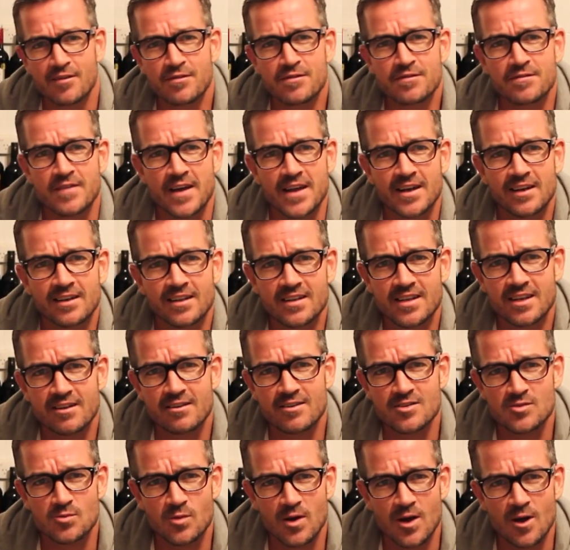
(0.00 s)
fennel in
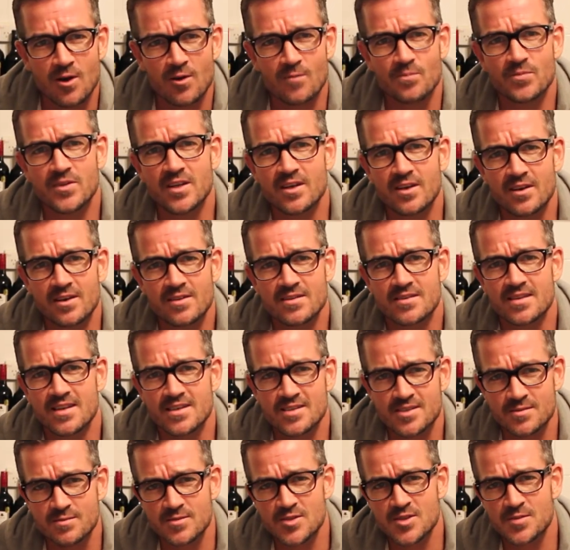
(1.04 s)
there as well.
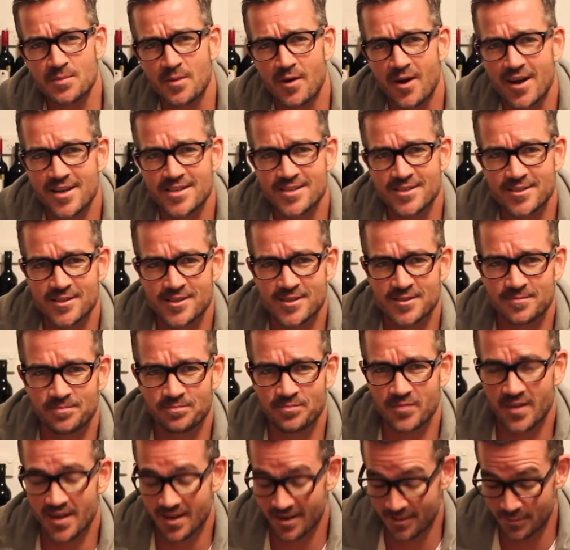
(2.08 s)
There's some
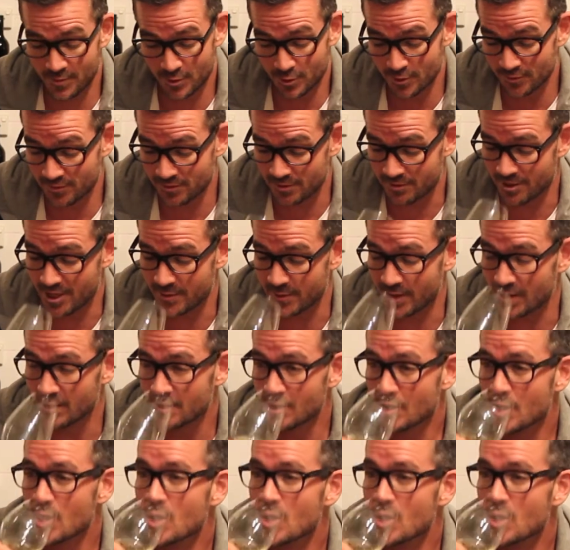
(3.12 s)
spiciness, a beautiful aroma.